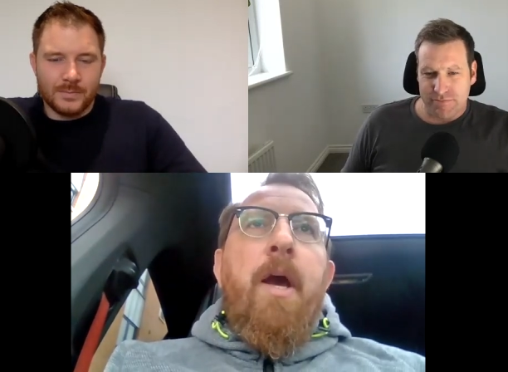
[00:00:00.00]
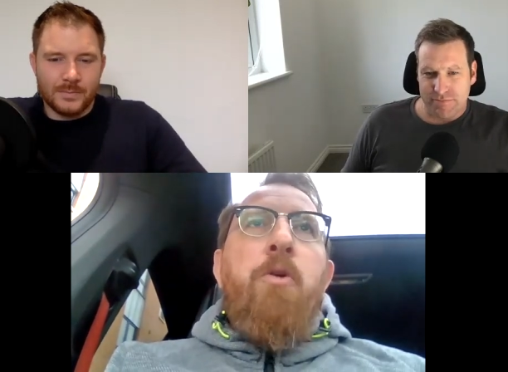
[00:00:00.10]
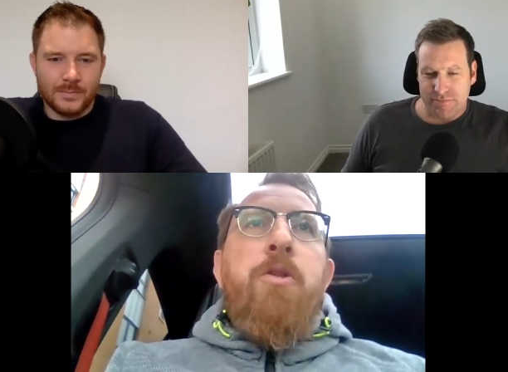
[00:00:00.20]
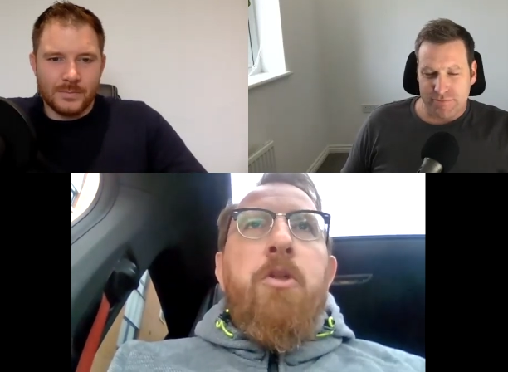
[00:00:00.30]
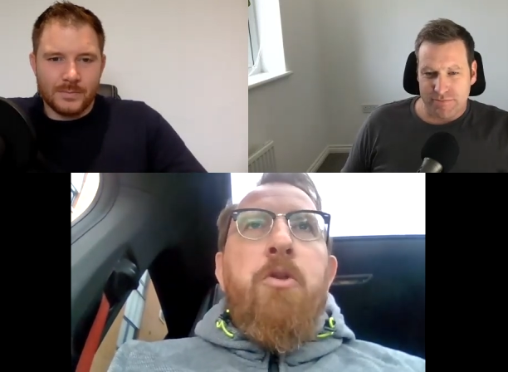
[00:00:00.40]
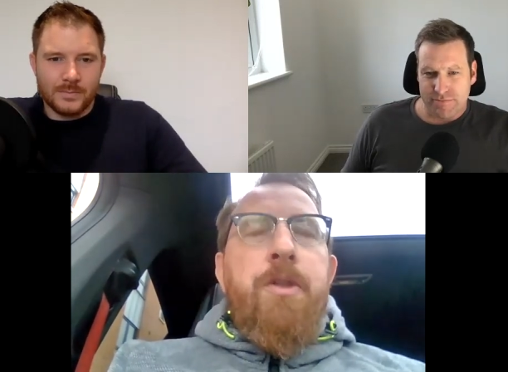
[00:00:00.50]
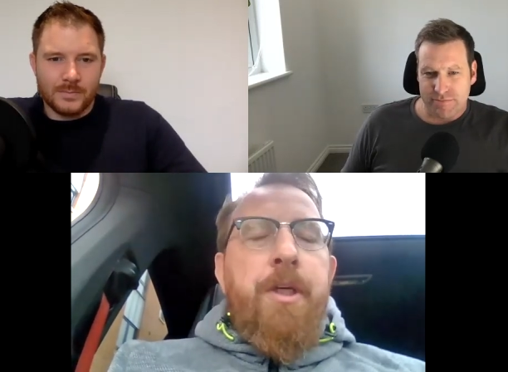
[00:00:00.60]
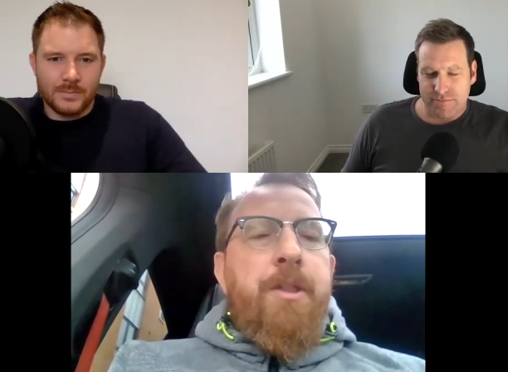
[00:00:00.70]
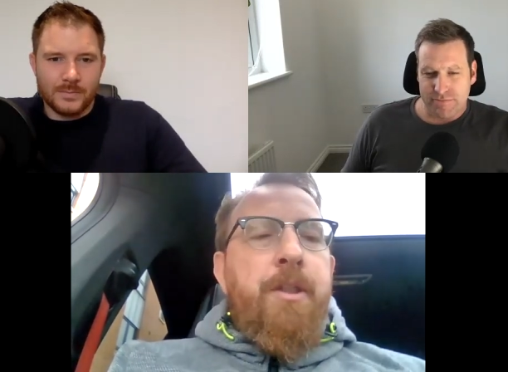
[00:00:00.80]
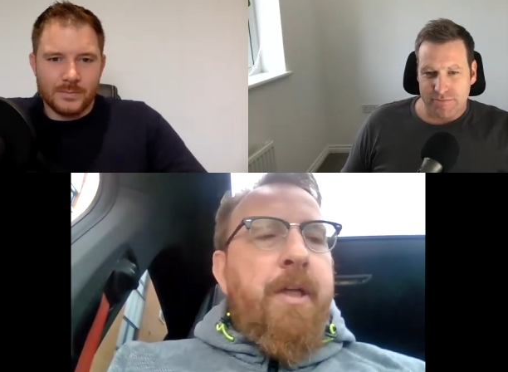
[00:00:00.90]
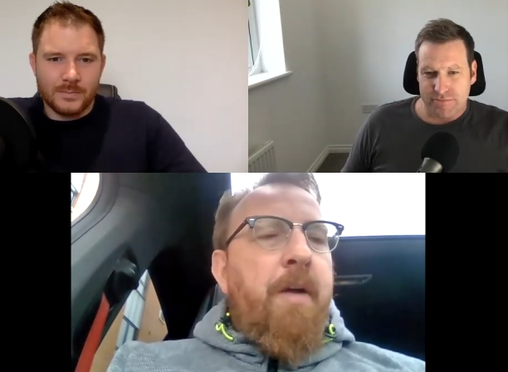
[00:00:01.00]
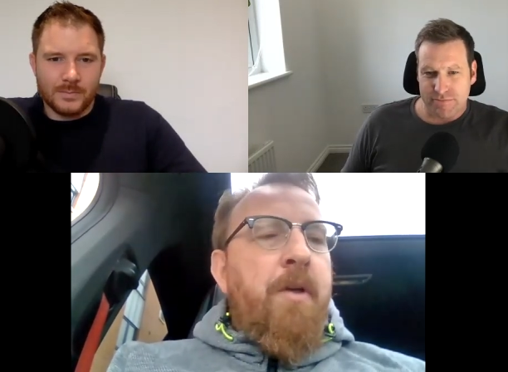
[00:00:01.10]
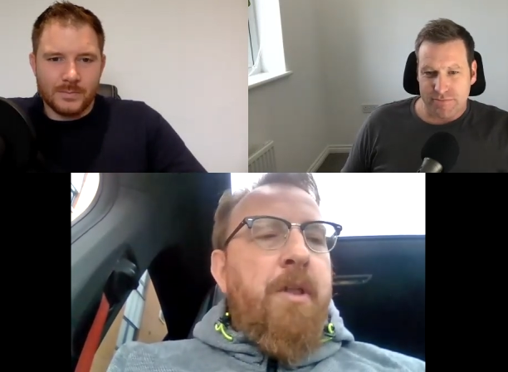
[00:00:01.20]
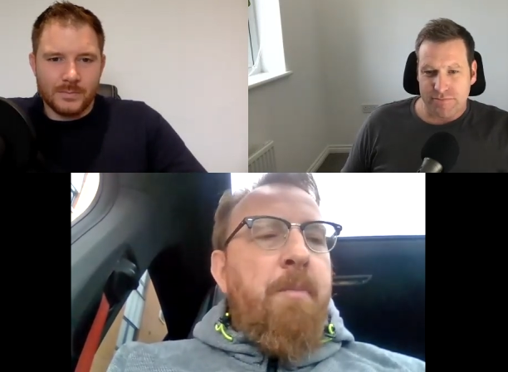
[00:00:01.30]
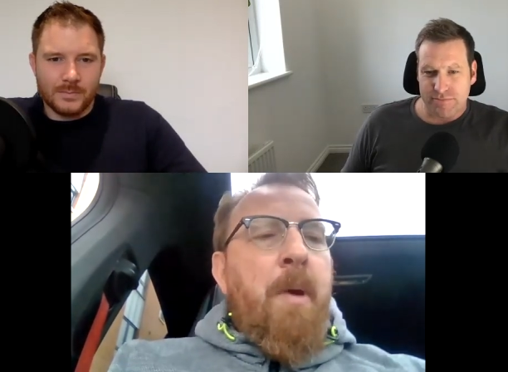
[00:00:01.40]
Speaker 1: housing associations
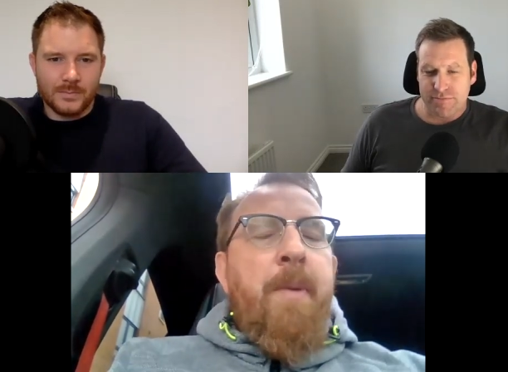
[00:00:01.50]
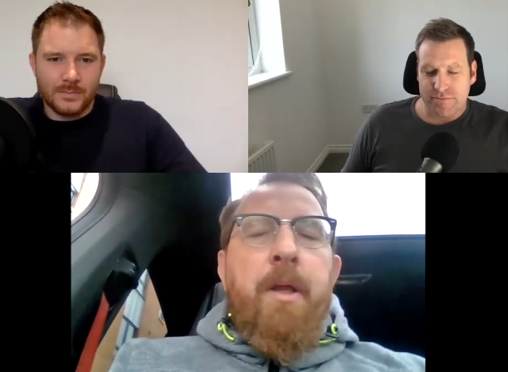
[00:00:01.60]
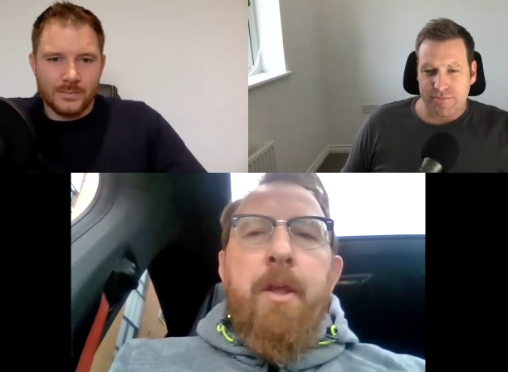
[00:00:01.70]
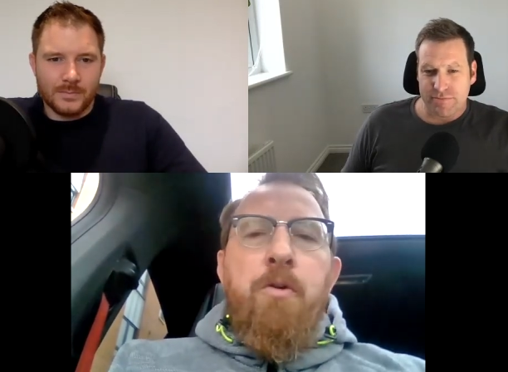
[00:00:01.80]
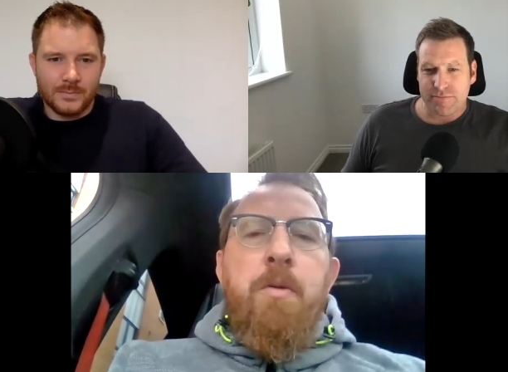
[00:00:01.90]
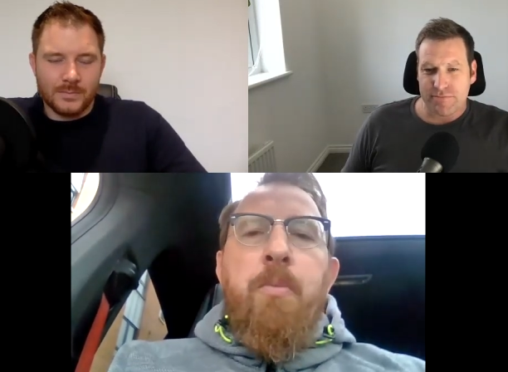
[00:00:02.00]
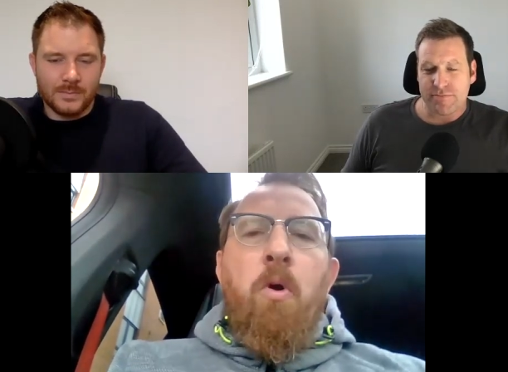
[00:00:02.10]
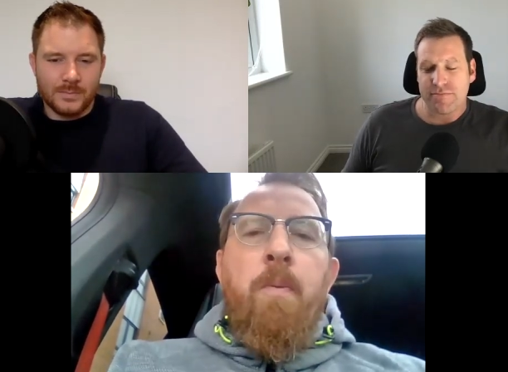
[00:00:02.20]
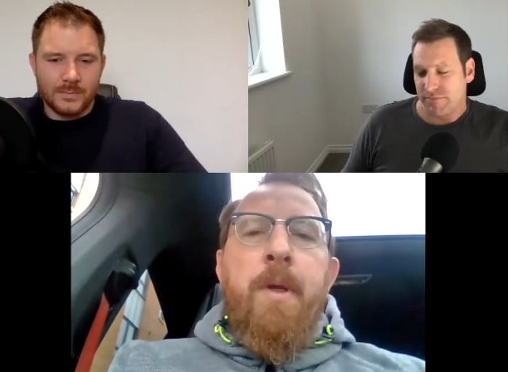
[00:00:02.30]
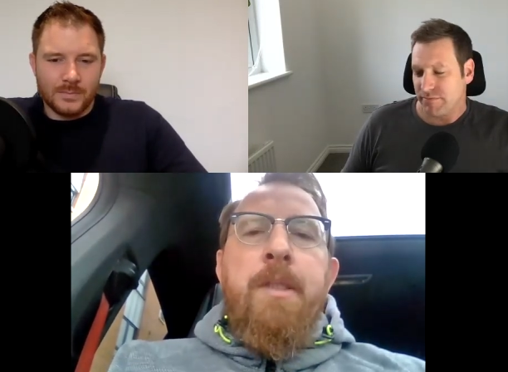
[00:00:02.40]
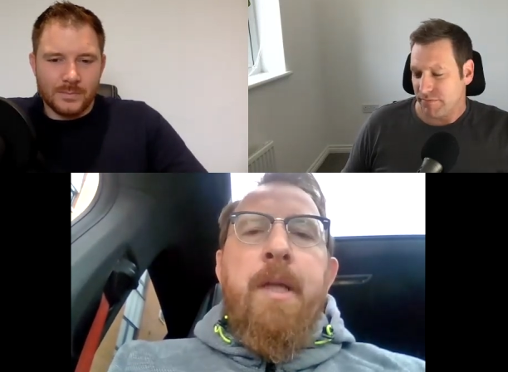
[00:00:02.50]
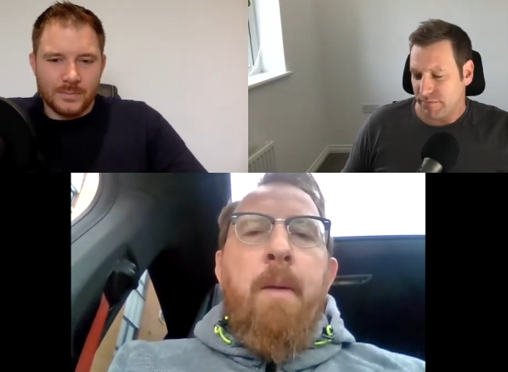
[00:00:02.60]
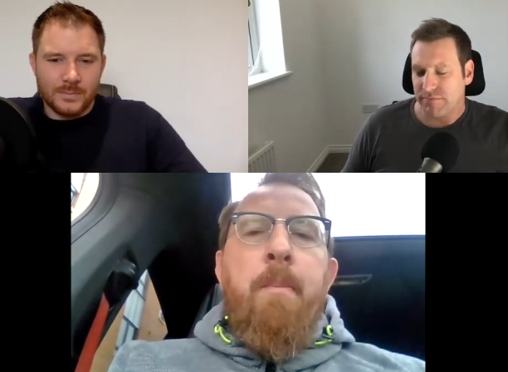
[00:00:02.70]
give us like maybe a thousand properties in